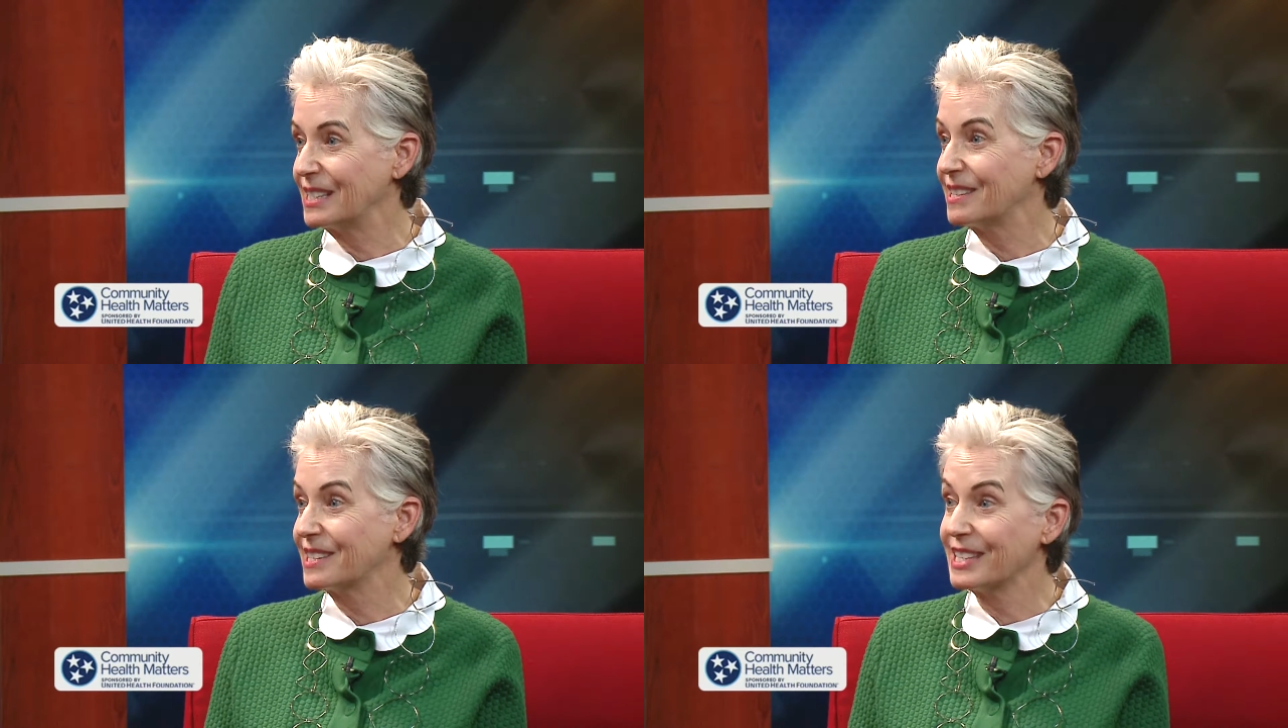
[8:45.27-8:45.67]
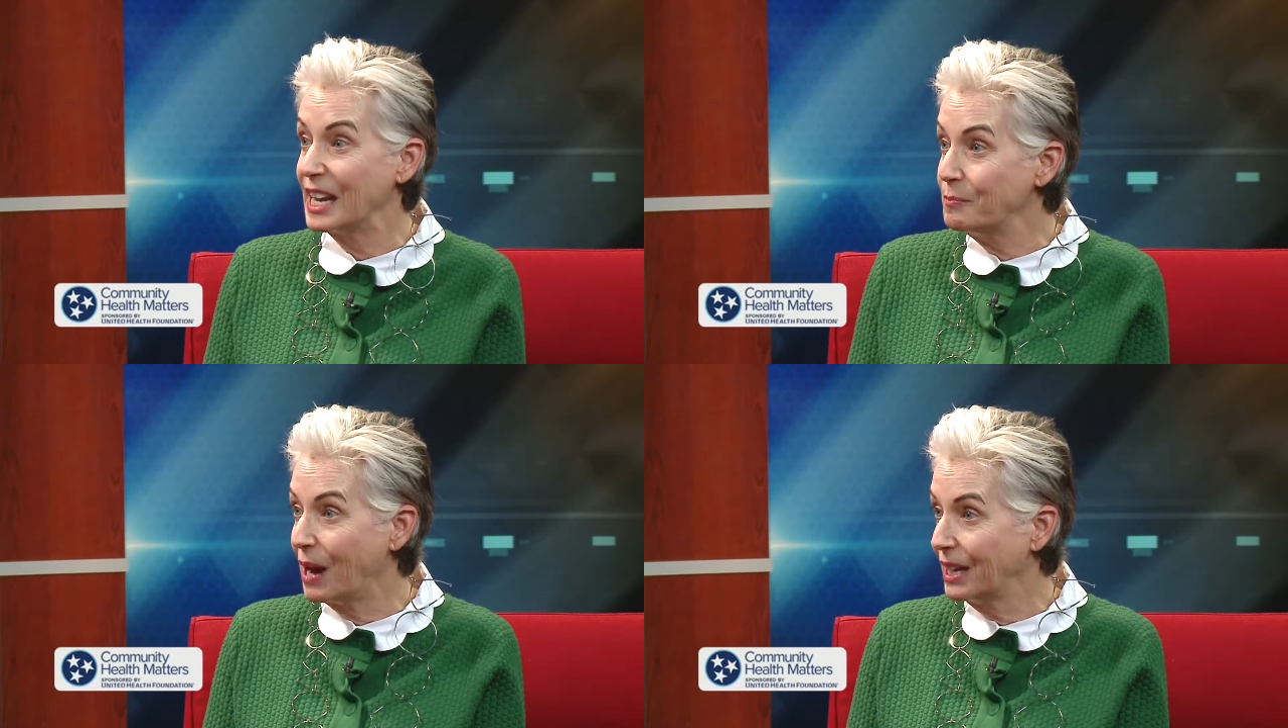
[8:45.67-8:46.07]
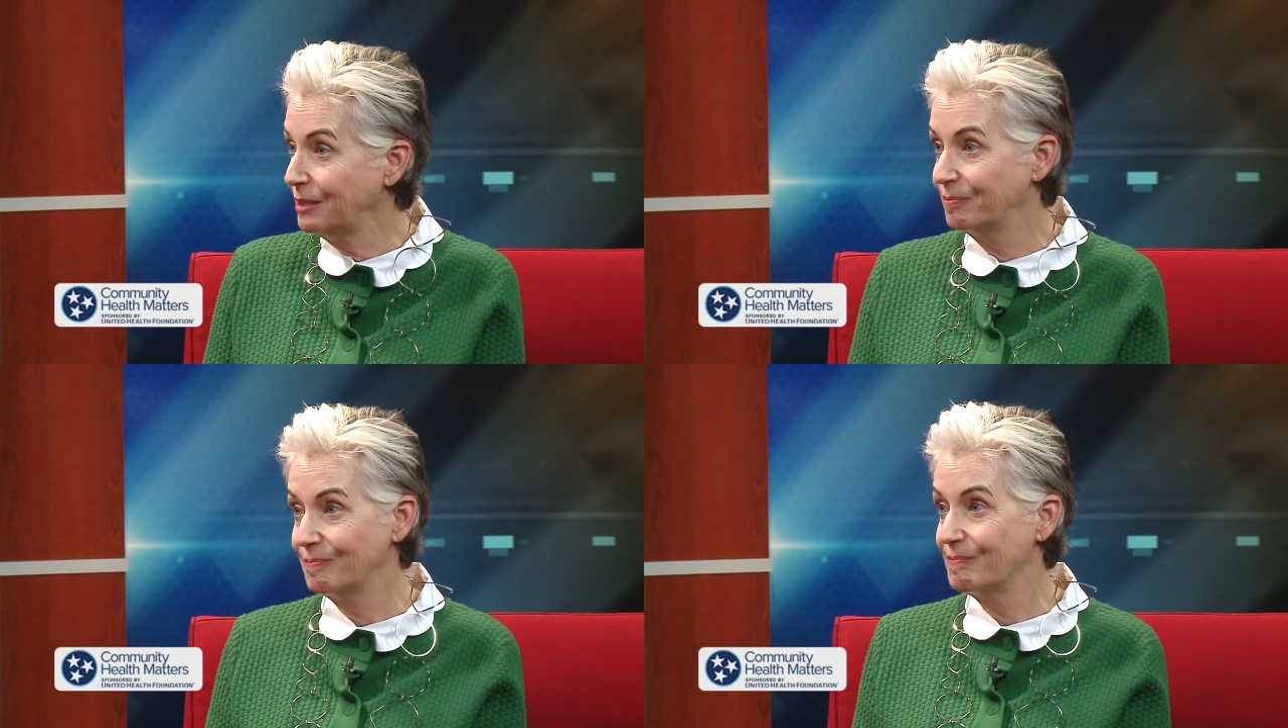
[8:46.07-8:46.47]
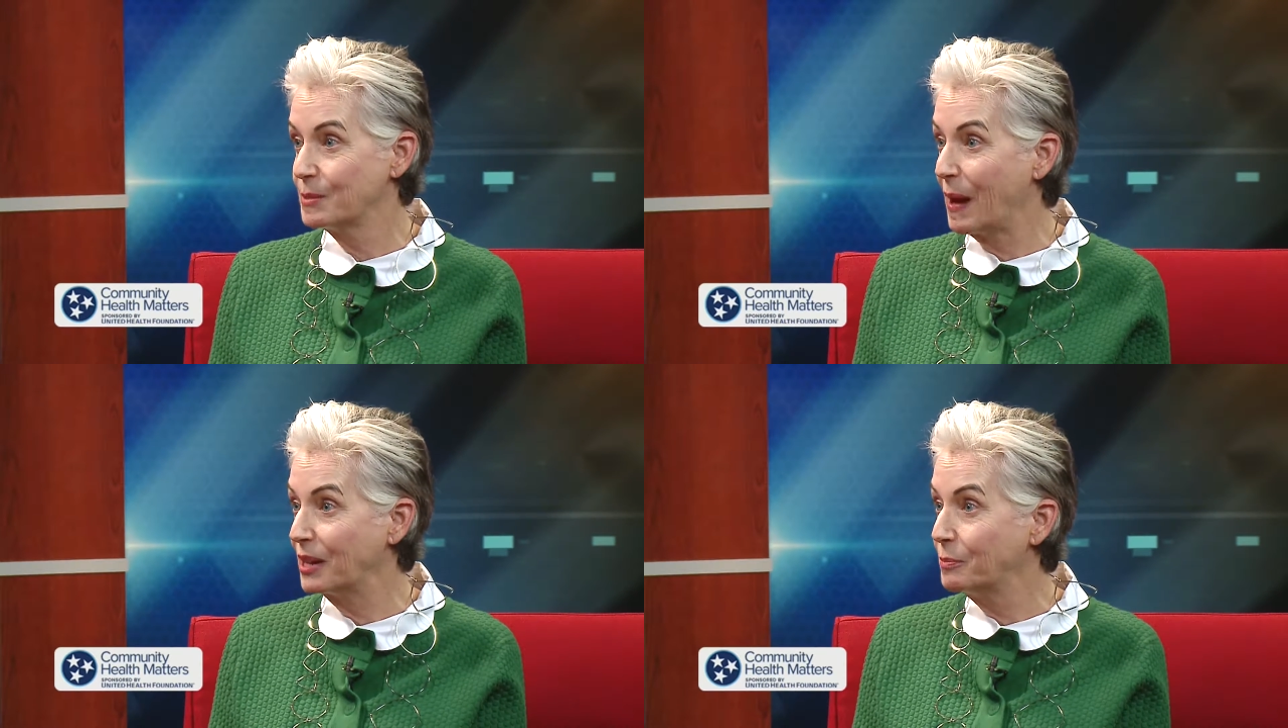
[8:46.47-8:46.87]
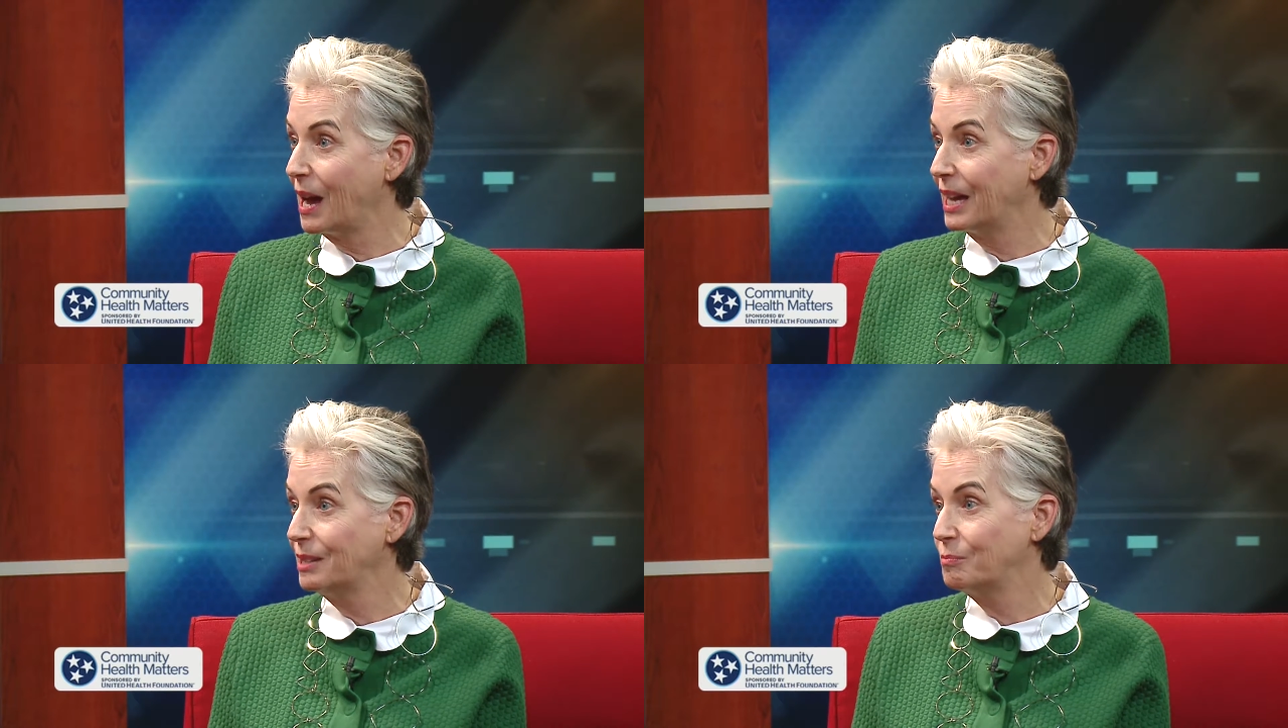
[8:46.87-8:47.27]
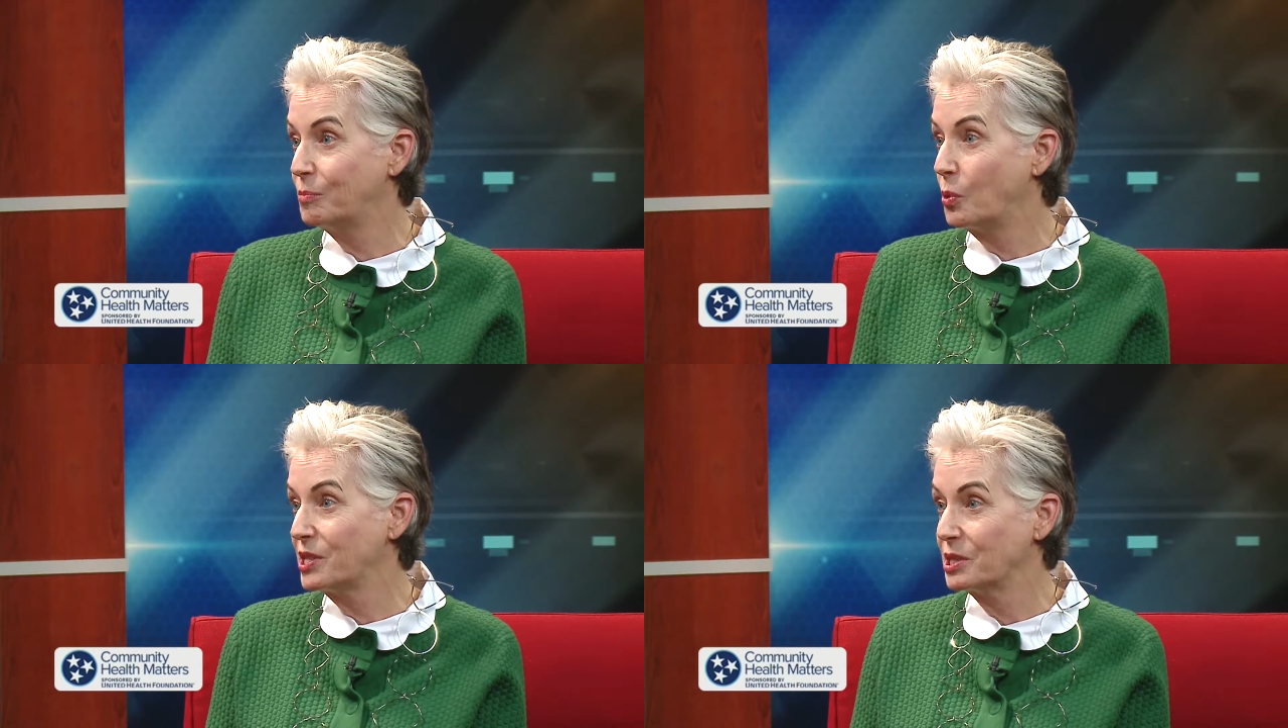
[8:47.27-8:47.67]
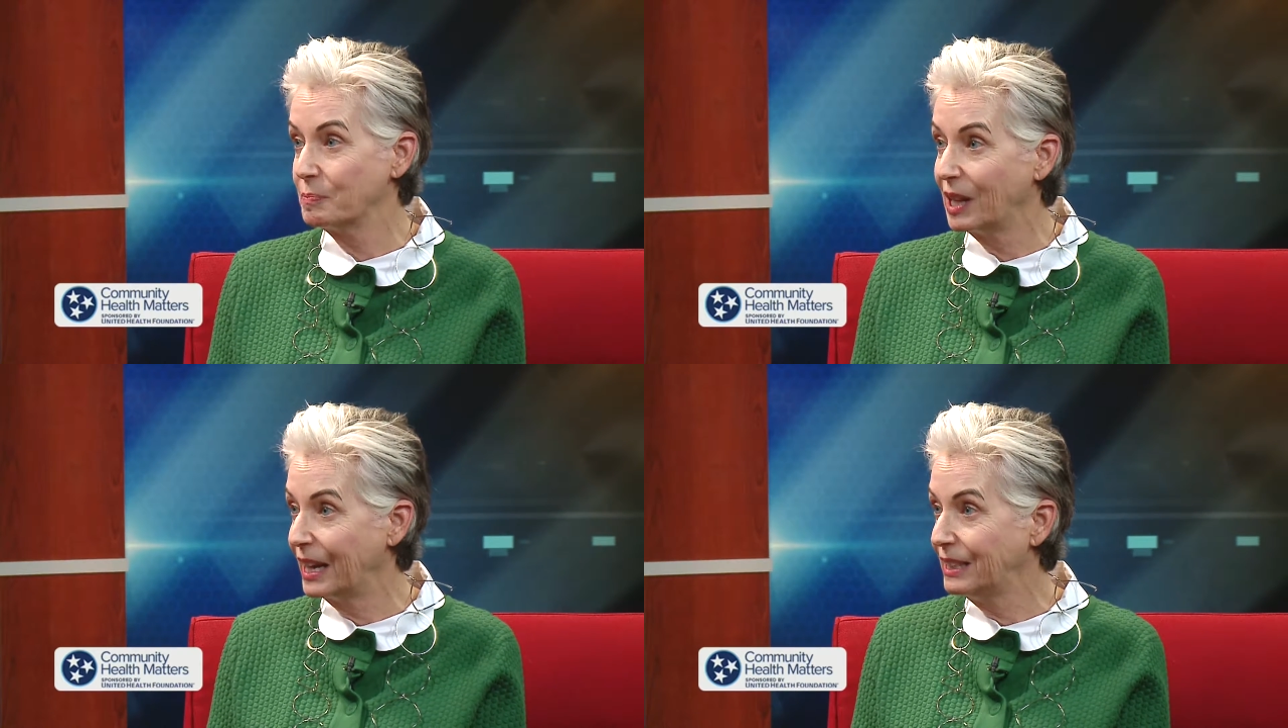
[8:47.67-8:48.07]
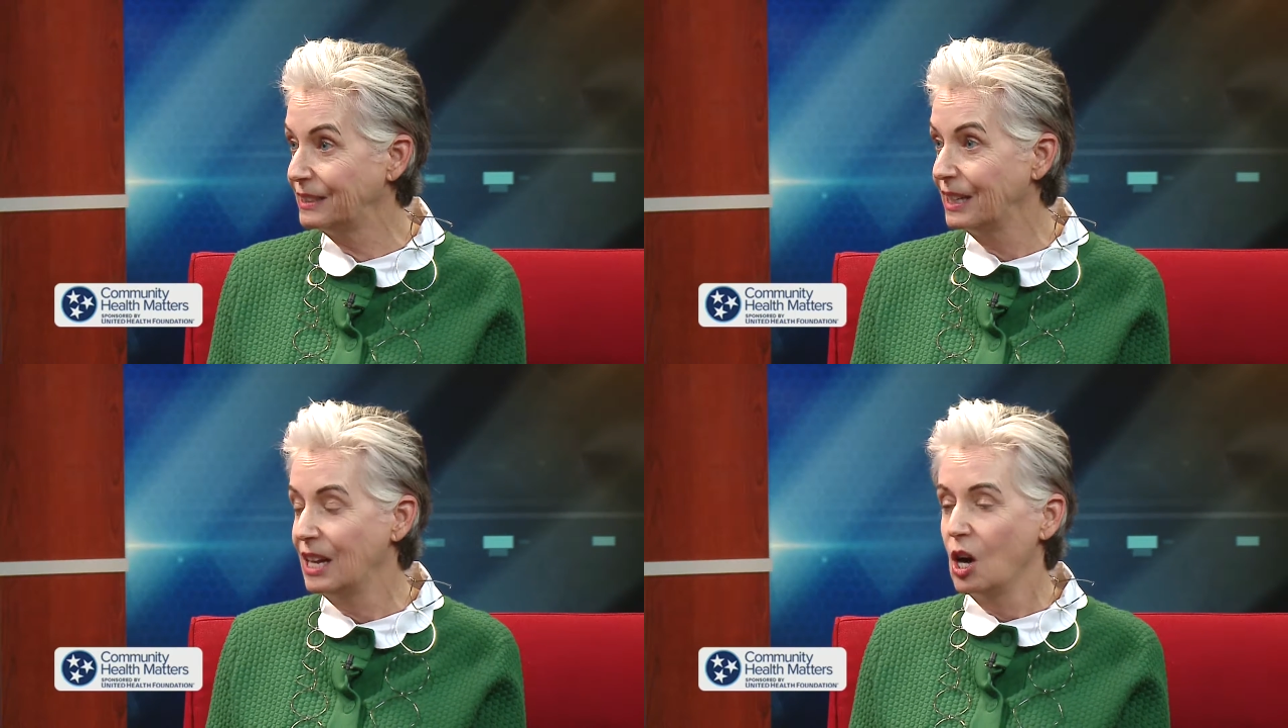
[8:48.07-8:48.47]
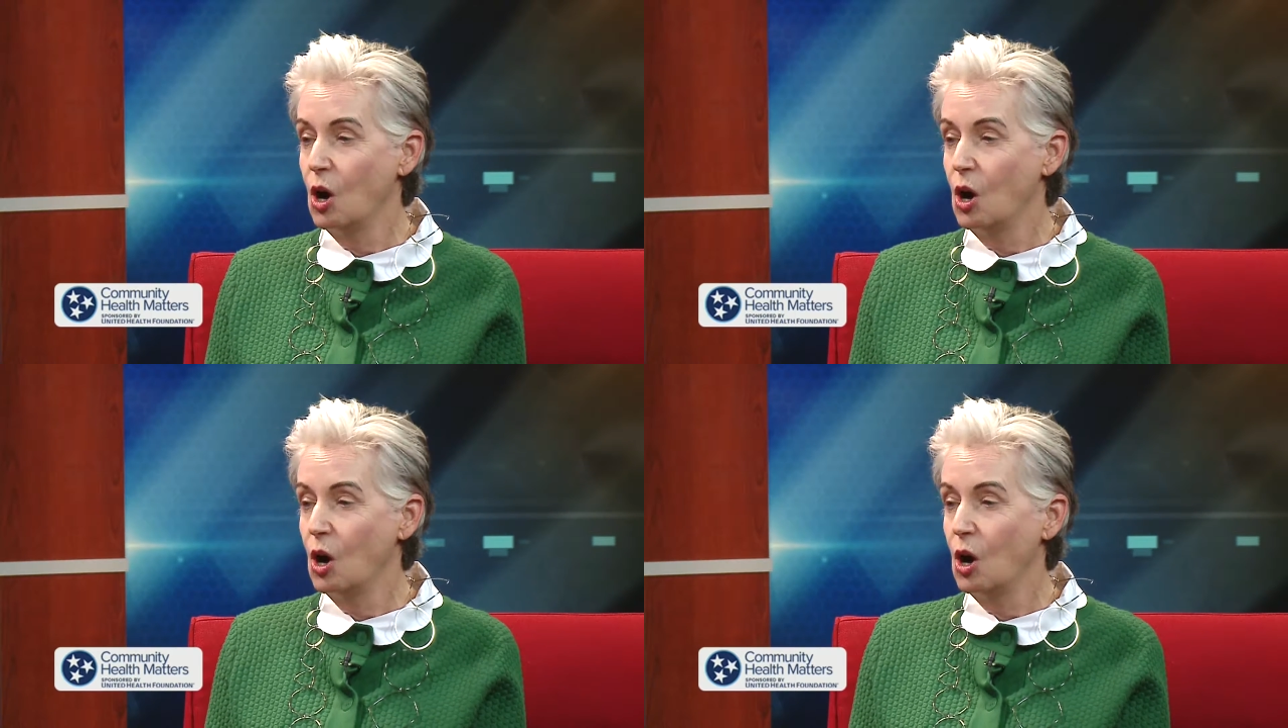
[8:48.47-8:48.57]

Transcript: That's a snake bite, spider bite, poisonous plant,